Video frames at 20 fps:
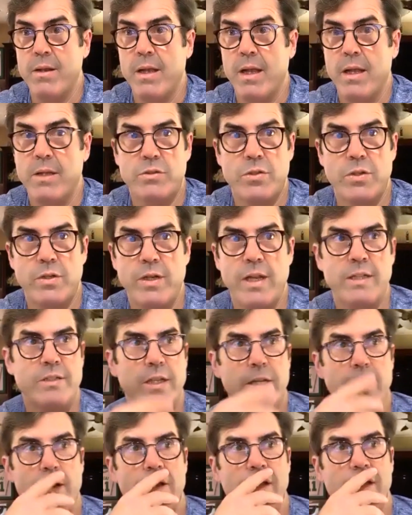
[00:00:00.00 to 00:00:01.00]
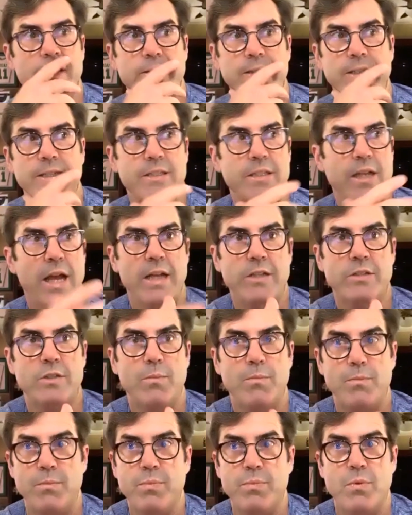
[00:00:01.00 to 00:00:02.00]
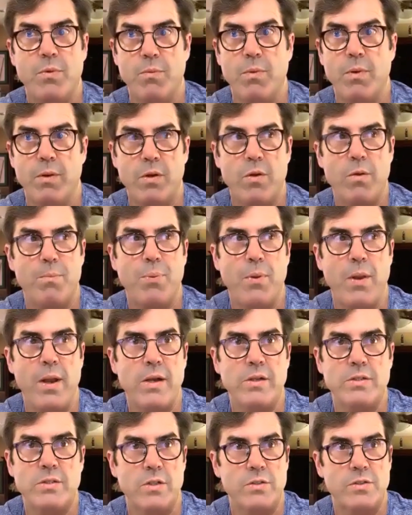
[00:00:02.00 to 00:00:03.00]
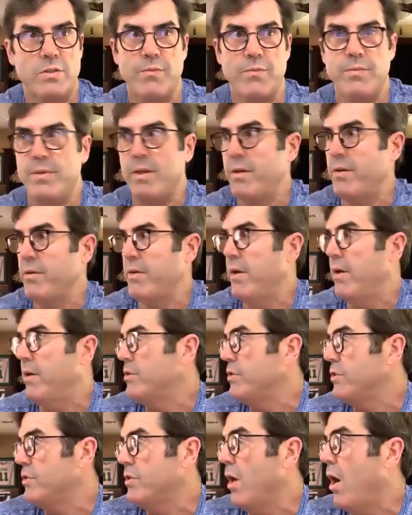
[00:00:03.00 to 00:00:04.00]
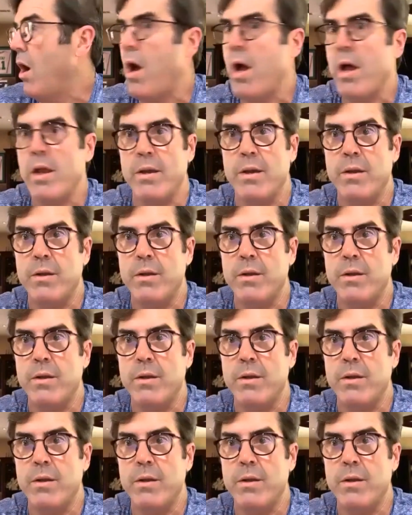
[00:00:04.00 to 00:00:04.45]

And so the next thing you know, you see these guys, they're really good players and all stuff, and they're just gone.